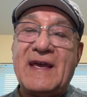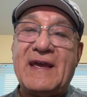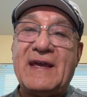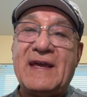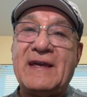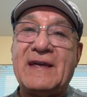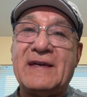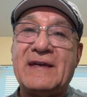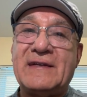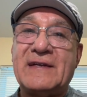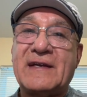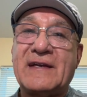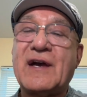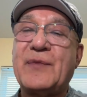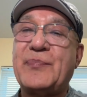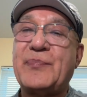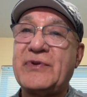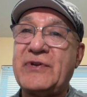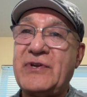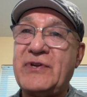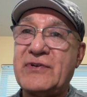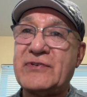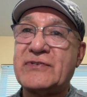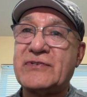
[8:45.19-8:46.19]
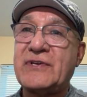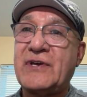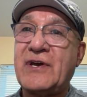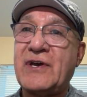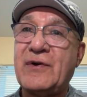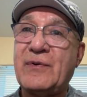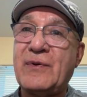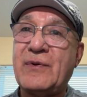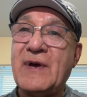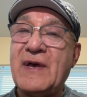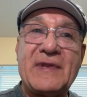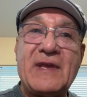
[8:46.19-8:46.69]
And a couple of years
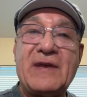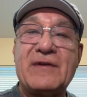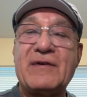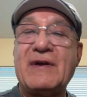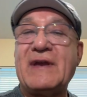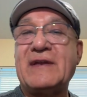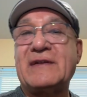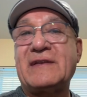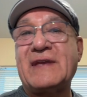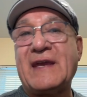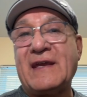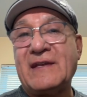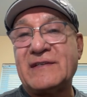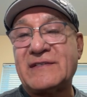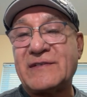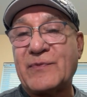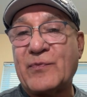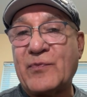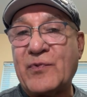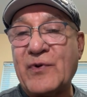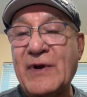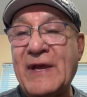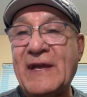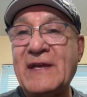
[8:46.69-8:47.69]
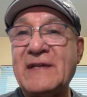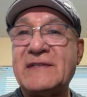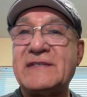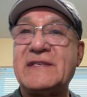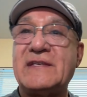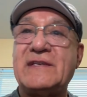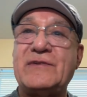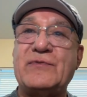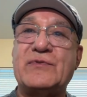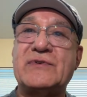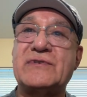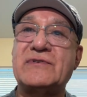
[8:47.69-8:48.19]
ago, he'd gained some weight.
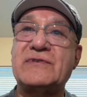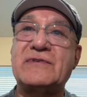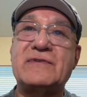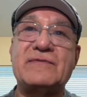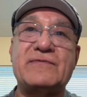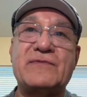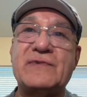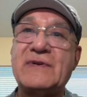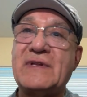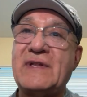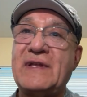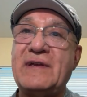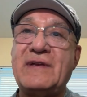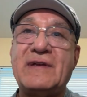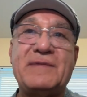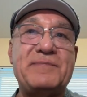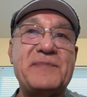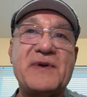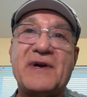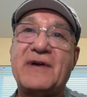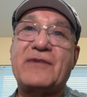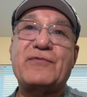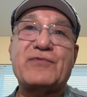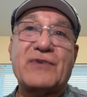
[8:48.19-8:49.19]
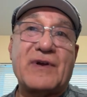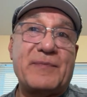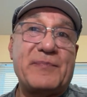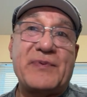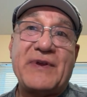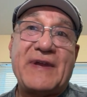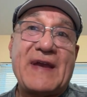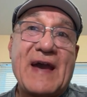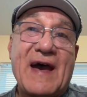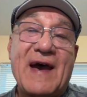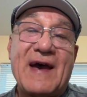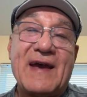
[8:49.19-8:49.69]
He was really a
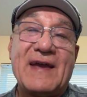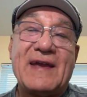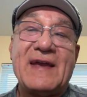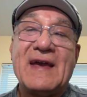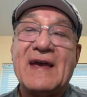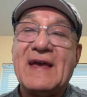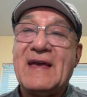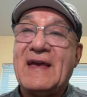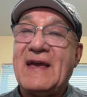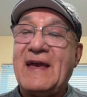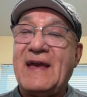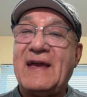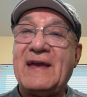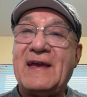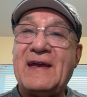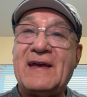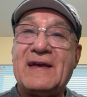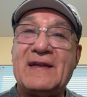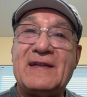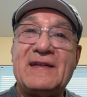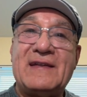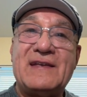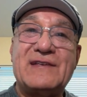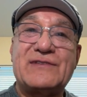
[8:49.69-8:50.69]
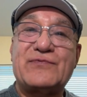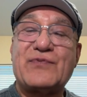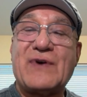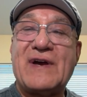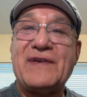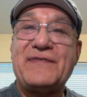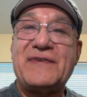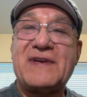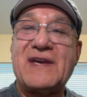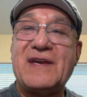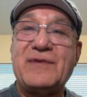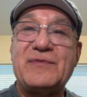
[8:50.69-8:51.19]
grumpy guy. And his
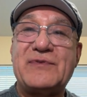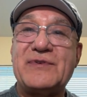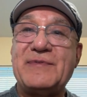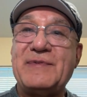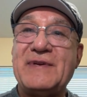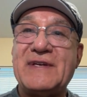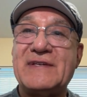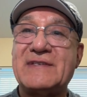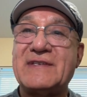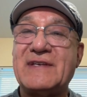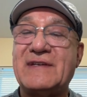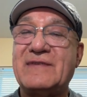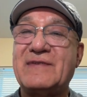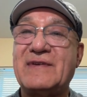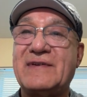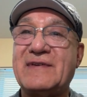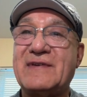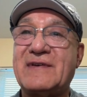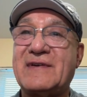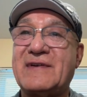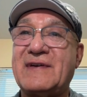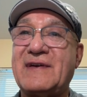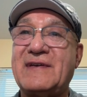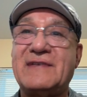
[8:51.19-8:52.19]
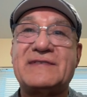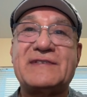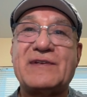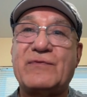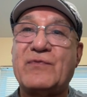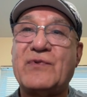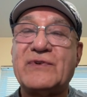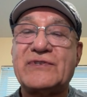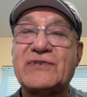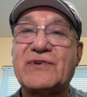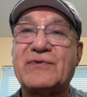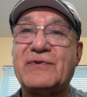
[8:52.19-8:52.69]
wife came to me and
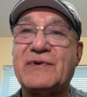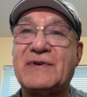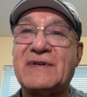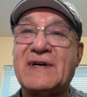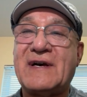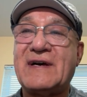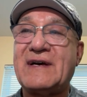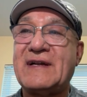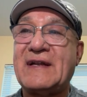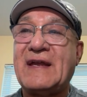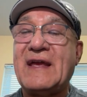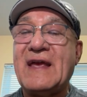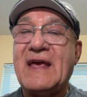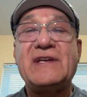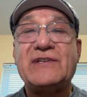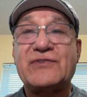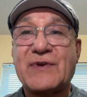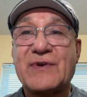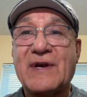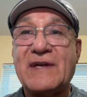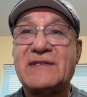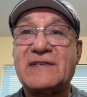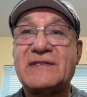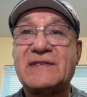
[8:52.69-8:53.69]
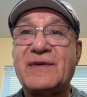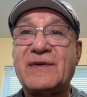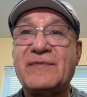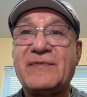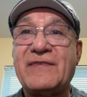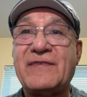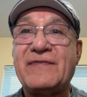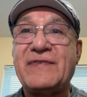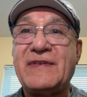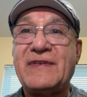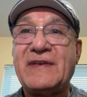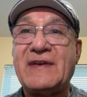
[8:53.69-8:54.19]
said, what's going on? He tried some
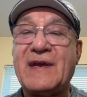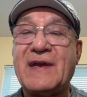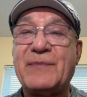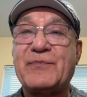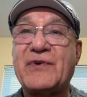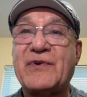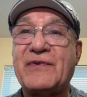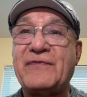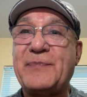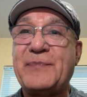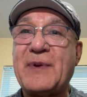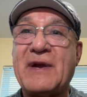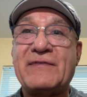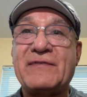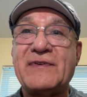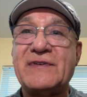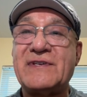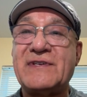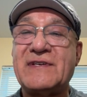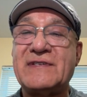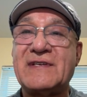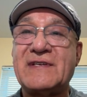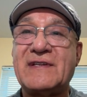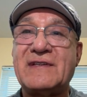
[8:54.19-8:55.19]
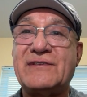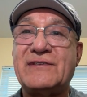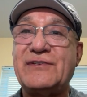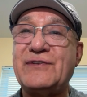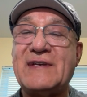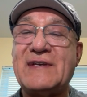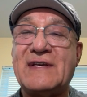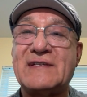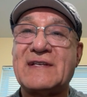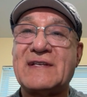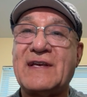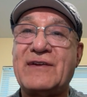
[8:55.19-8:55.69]
of the Hemp Wolf beverages, and
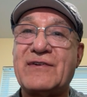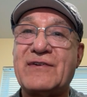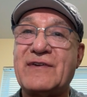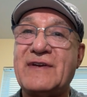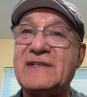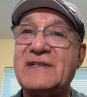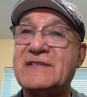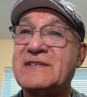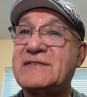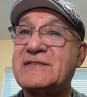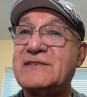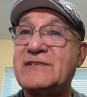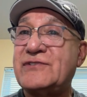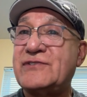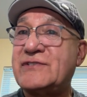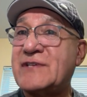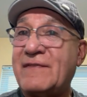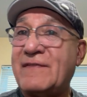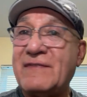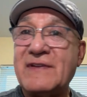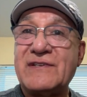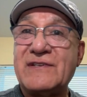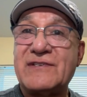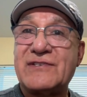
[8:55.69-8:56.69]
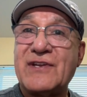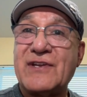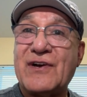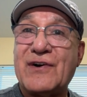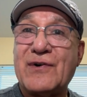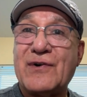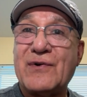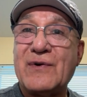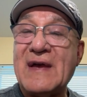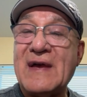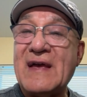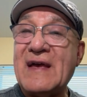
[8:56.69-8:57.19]
2 days later, he's shoveling
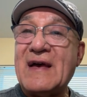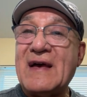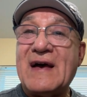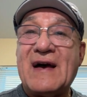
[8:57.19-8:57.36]
snow.